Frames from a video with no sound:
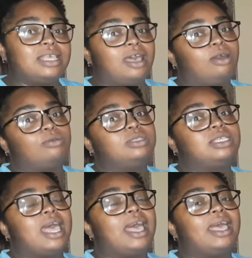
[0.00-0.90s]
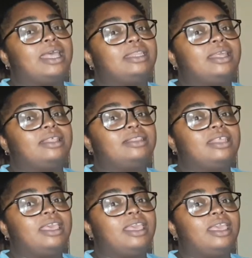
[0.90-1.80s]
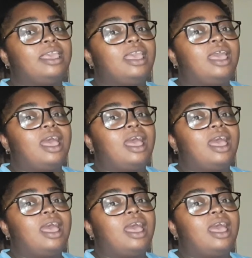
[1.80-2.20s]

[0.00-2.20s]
house, and they,